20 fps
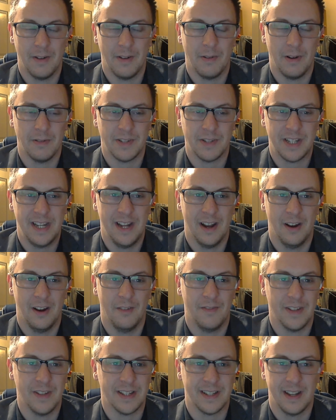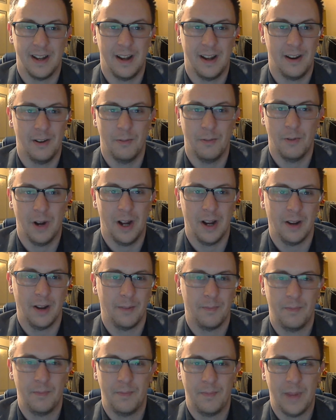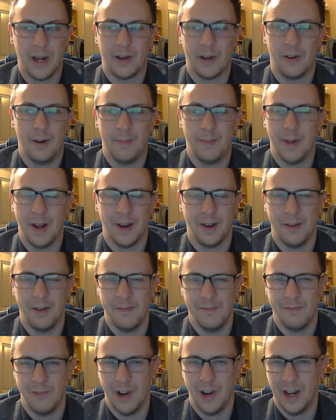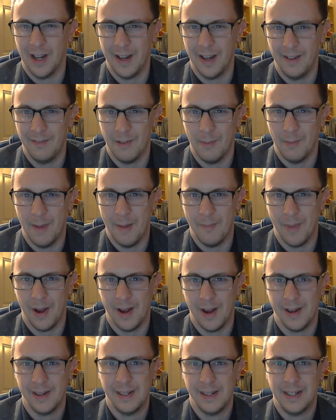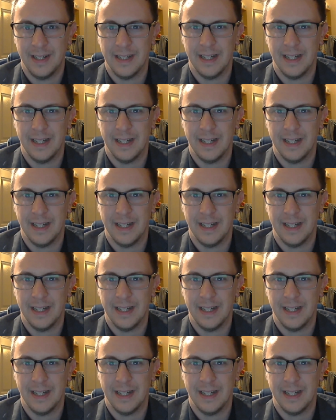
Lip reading: her, visit her, work, pick her up. I don't really remember.